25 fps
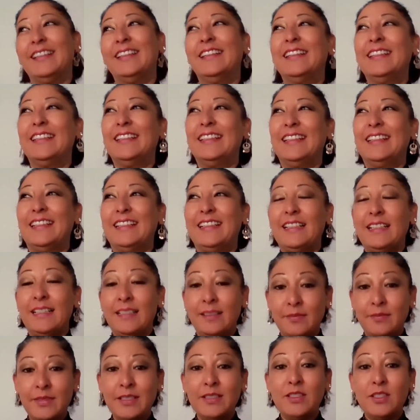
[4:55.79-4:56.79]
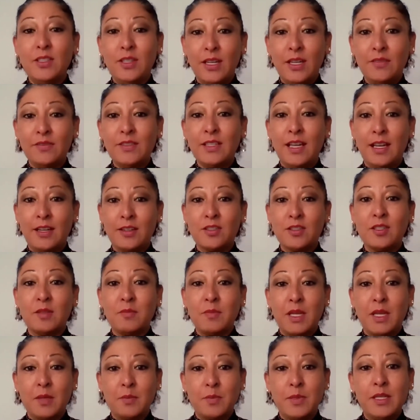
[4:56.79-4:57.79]
It means you have to
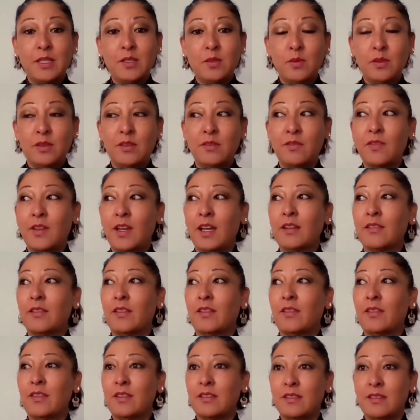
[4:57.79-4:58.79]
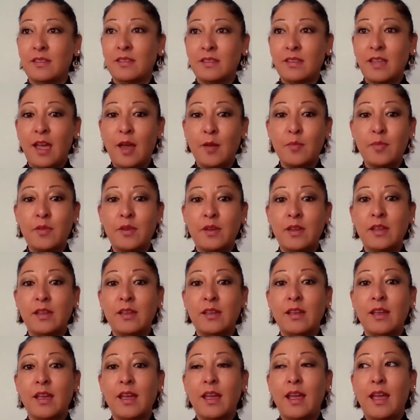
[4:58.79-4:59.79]
actually make peace with the fact that this is
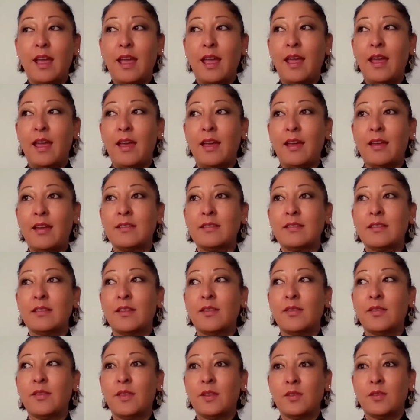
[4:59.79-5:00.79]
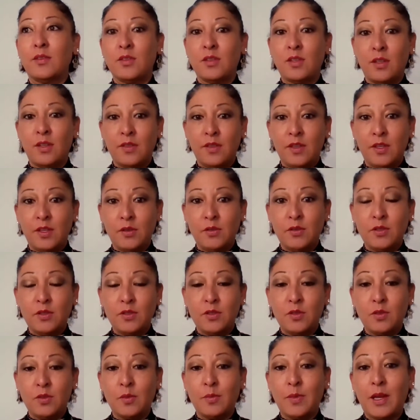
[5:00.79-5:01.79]
happening and there's nothing you
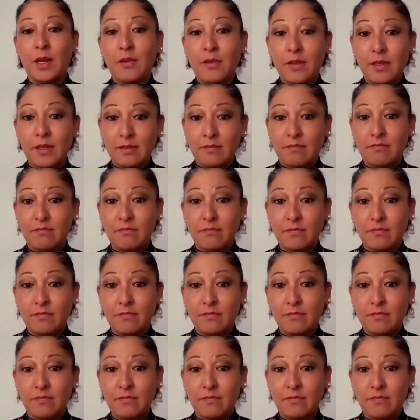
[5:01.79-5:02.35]
can do about it.